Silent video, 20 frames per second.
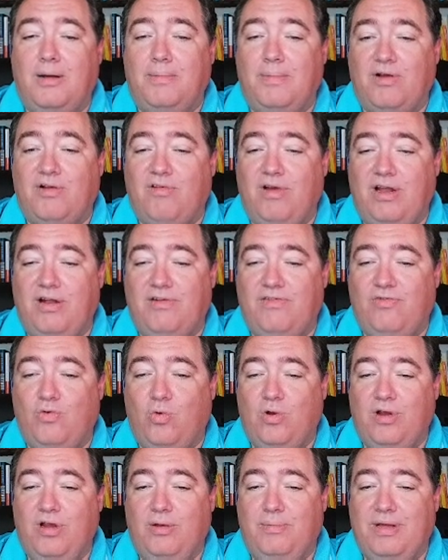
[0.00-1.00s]
Create a
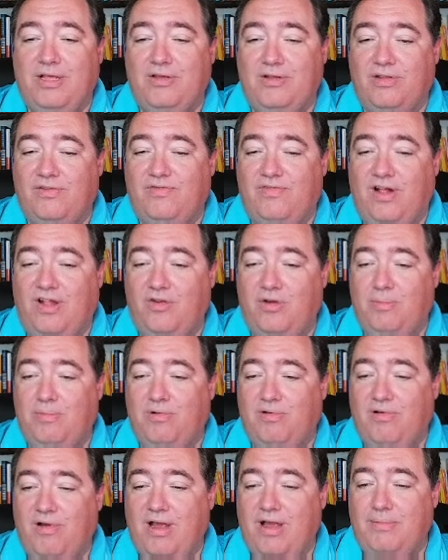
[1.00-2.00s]
query based on the following
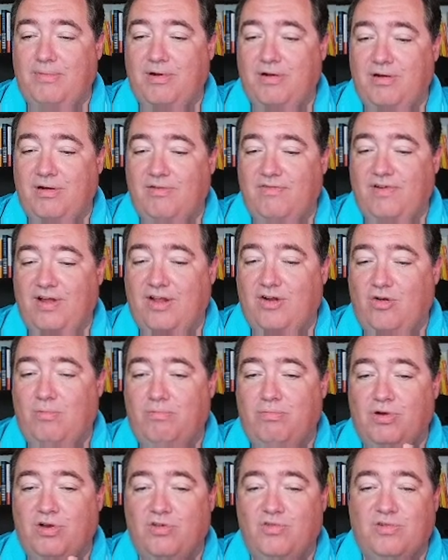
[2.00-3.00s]
parameter, find all
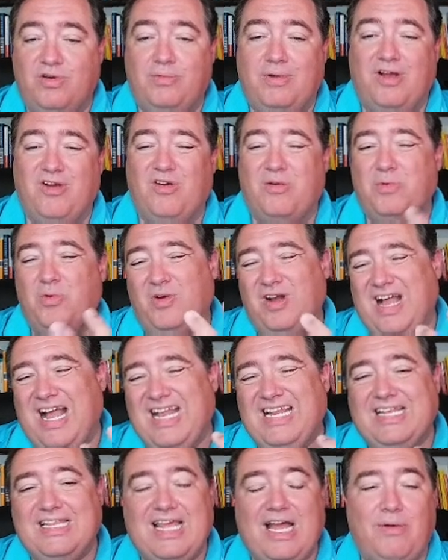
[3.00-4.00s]
books written by Herman Wouk. I
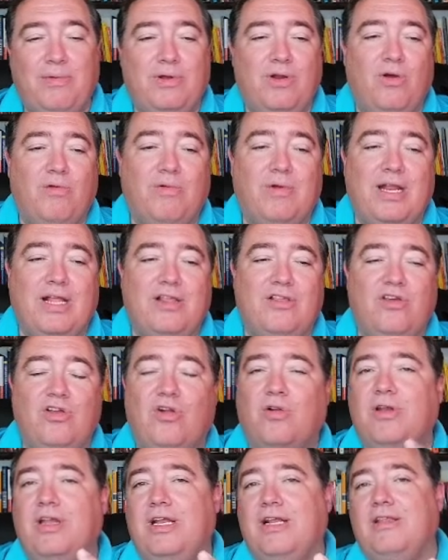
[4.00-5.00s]
did that one already, so you
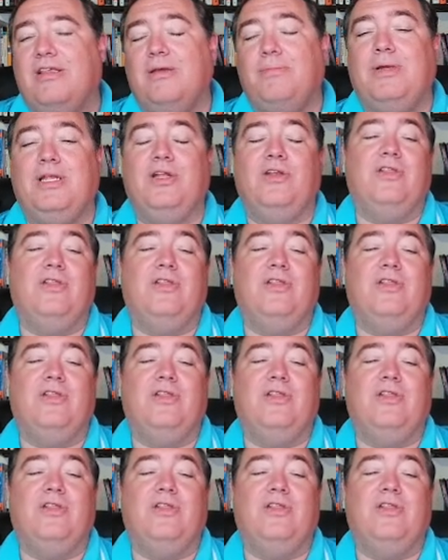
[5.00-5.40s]
don't need to see me do